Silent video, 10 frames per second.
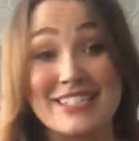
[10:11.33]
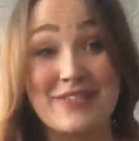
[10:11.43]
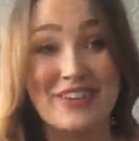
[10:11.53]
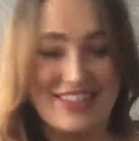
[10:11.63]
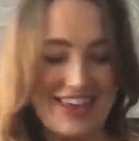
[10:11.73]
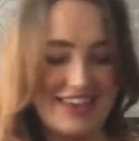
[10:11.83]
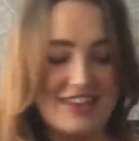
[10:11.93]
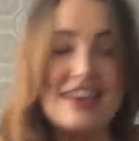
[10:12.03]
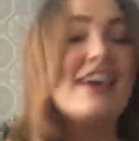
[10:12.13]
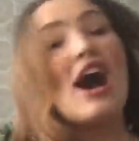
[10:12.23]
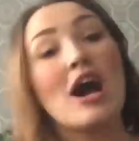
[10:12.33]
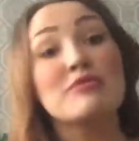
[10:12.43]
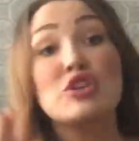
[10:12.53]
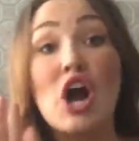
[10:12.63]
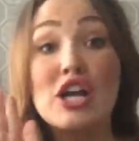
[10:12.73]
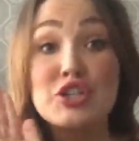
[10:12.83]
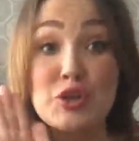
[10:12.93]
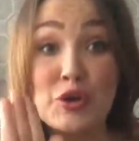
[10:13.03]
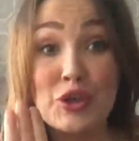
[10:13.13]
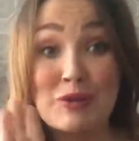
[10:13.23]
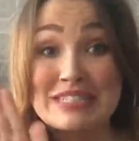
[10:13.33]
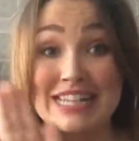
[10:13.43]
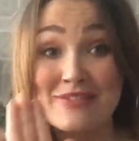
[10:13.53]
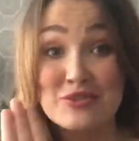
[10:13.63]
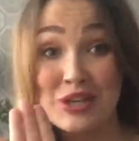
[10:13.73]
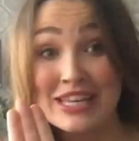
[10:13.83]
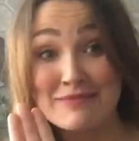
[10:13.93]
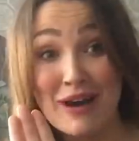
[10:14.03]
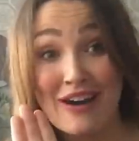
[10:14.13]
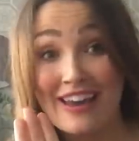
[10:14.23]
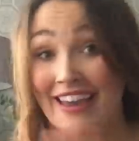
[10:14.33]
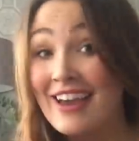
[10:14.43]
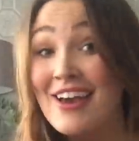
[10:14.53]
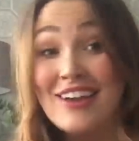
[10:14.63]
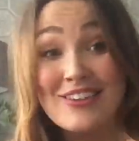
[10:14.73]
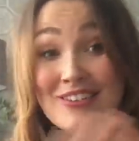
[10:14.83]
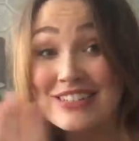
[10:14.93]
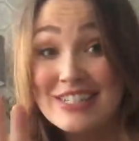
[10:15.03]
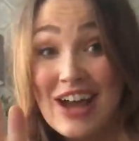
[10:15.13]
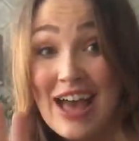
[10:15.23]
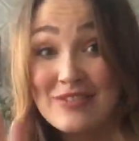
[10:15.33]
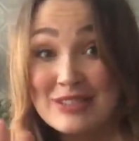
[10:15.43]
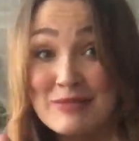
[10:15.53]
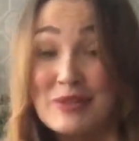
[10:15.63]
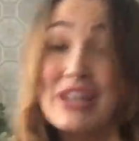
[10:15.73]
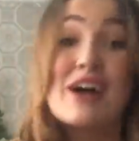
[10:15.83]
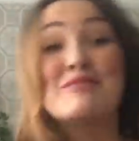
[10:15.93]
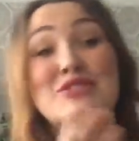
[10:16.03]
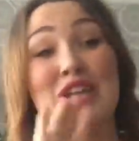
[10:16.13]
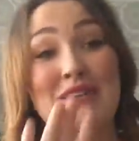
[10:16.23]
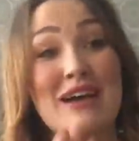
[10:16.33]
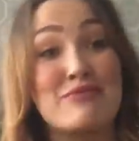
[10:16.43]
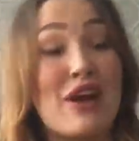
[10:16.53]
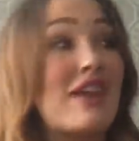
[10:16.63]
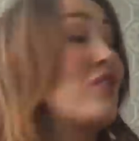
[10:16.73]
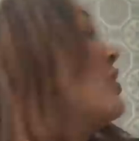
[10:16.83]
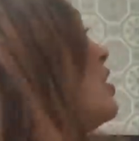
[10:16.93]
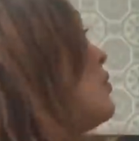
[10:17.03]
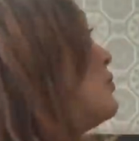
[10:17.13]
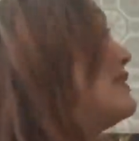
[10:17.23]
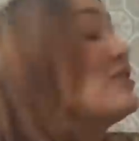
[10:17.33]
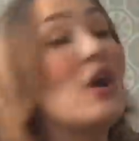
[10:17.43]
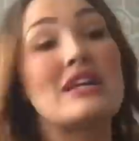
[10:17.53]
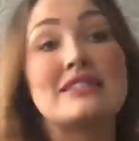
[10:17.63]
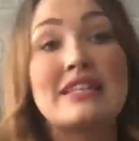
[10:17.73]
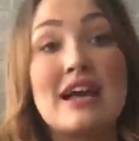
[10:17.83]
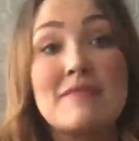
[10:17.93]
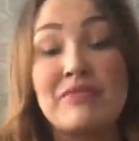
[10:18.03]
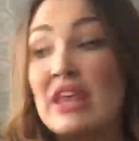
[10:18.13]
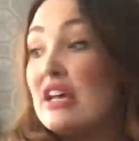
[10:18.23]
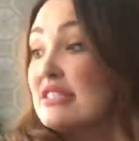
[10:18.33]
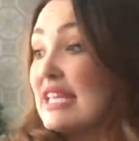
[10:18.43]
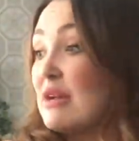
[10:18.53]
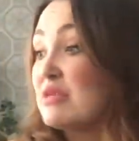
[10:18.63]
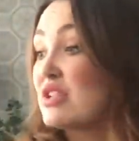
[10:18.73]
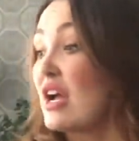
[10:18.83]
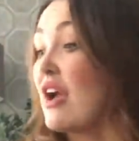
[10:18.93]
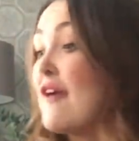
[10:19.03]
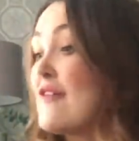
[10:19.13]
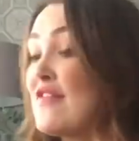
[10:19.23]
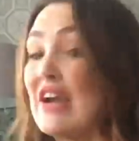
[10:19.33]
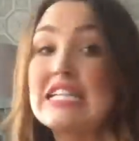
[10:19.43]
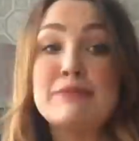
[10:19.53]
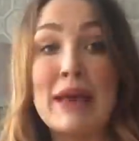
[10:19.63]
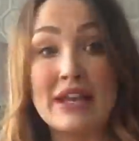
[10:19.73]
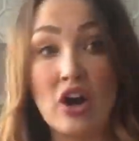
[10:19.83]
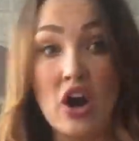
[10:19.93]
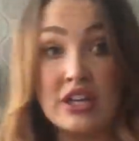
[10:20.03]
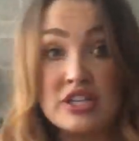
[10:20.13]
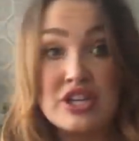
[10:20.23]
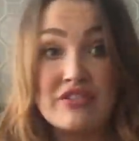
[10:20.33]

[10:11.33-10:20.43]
stuff in there. I assure you I didn't have a drink at the party, nor did I have this morning. I'm so out of breath. We've been tidying up. So there was like face paint carnage